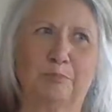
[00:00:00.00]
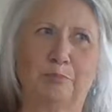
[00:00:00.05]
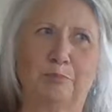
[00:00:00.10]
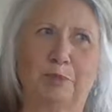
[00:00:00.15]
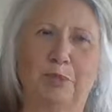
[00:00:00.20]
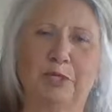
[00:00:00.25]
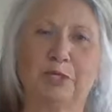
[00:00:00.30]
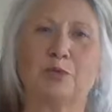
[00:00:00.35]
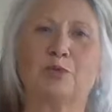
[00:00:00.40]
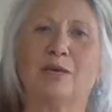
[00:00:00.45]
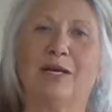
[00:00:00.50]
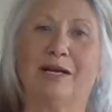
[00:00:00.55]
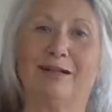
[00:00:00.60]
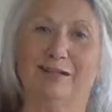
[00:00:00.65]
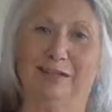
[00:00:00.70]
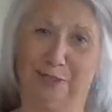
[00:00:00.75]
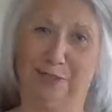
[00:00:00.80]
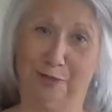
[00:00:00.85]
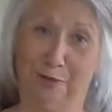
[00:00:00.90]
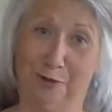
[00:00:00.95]
put a
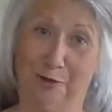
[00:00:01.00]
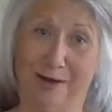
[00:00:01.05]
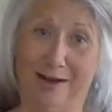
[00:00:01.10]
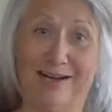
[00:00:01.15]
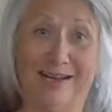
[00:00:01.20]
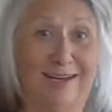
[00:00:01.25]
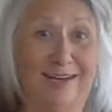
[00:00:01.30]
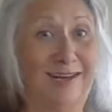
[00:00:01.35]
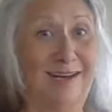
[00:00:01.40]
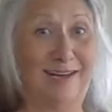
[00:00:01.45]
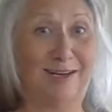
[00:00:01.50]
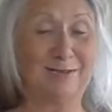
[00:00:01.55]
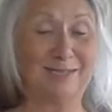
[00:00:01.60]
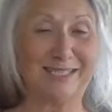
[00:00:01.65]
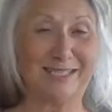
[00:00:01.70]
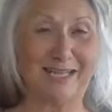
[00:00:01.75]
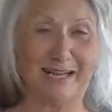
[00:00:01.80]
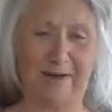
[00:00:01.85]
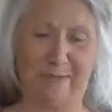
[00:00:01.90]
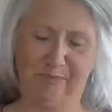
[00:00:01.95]
twinkle in your eye.
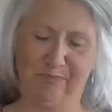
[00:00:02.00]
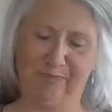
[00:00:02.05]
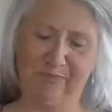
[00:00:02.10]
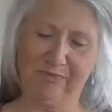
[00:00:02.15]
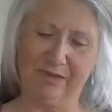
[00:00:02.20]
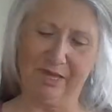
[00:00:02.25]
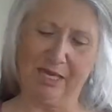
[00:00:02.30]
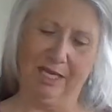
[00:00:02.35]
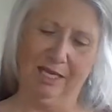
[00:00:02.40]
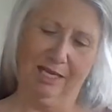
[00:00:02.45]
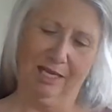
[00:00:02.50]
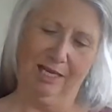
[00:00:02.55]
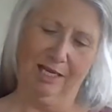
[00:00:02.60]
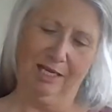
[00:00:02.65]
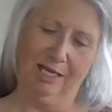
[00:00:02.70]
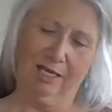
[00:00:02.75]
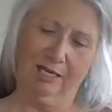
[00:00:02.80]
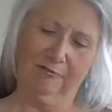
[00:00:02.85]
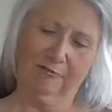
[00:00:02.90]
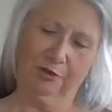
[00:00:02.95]
How's that?
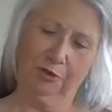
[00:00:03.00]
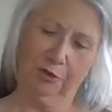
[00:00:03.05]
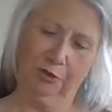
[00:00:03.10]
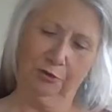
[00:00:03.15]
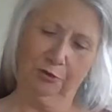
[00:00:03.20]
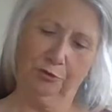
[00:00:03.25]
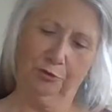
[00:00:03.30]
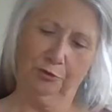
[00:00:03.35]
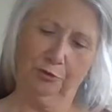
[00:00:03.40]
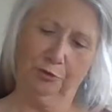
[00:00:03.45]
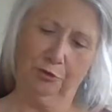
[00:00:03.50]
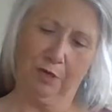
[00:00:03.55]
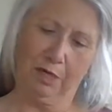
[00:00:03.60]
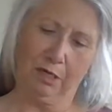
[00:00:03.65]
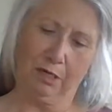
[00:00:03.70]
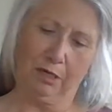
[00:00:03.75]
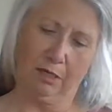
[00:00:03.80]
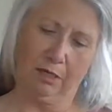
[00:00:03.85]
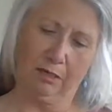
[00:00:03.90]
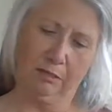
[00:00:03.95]
If you
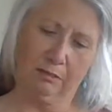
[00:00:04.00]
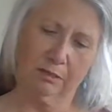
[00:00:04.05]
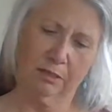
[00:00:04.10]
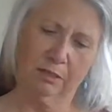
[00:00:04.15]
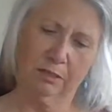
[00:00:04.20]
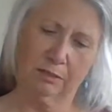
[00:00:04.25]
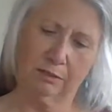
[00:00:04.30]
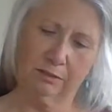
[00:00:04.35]
are